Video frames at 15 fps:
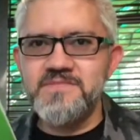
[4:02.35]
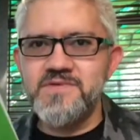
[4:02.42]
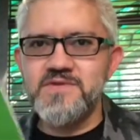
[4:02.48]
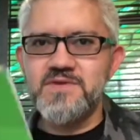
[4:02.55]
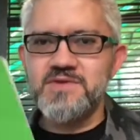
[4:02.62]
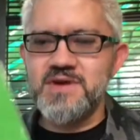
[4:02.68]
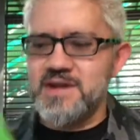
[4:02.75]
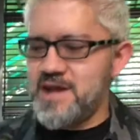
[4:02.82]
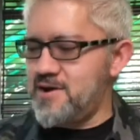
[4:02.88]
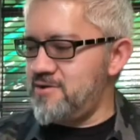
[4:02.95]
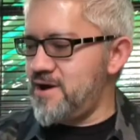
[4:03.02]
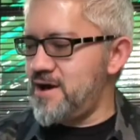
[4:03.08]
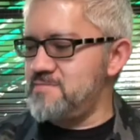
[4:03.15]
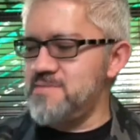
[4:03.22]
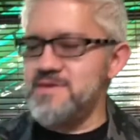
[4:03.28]
so right now
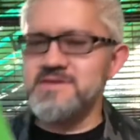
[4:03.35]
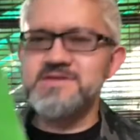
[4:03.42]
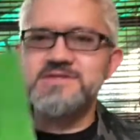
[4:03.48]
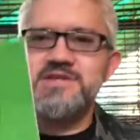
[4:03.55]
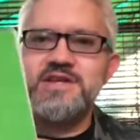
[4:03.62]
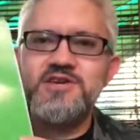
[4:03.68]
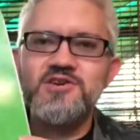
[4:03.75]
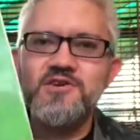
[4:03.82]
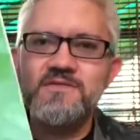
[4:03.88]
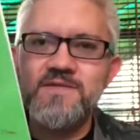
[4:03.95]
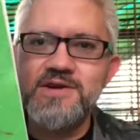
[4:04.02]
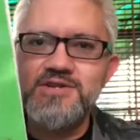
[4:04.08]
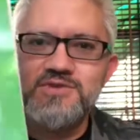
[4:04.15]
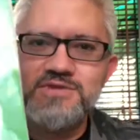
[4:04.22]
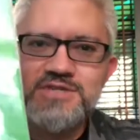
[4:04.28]
I'm in Sergio
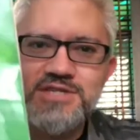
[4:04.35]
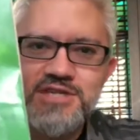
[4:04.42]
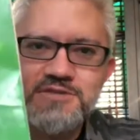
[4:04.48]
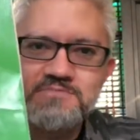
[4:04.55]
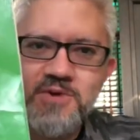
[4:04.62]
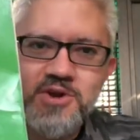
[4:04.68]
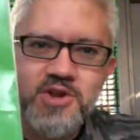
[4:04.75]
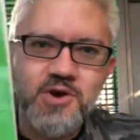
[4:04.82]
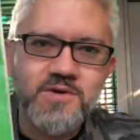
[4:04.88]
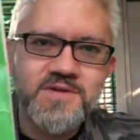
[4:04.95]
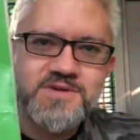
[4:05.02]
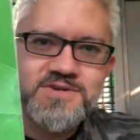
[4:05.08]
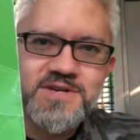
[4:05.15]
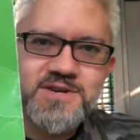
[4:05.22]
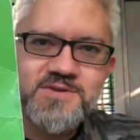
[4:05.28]
version 6.0. There
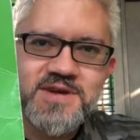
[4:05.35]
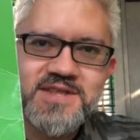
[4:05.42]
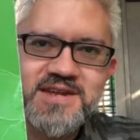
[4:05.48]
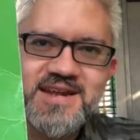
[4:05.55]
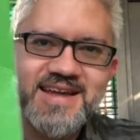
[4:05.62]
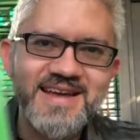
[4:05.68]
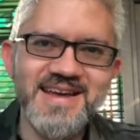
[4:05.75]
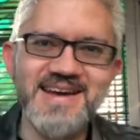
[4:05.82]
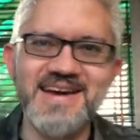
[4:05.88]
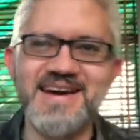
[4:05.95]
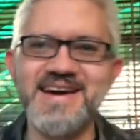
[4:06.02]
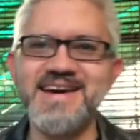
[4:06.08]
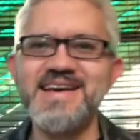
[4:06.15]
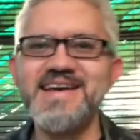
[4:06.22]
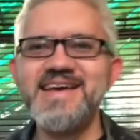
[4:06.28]
you see it right
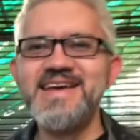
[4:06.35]
there.